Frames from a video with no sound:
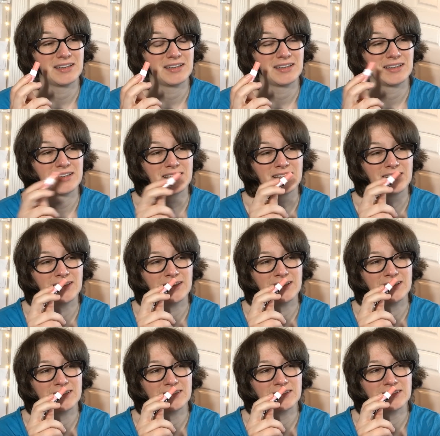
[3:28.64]

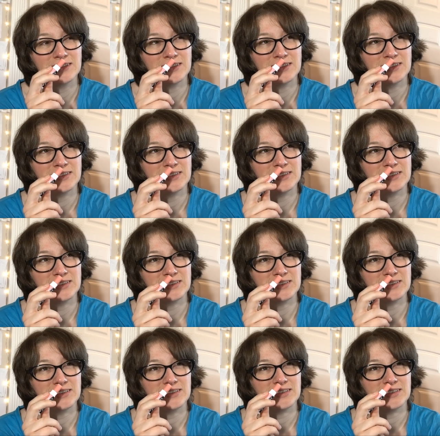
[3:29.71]
Nobody speaks.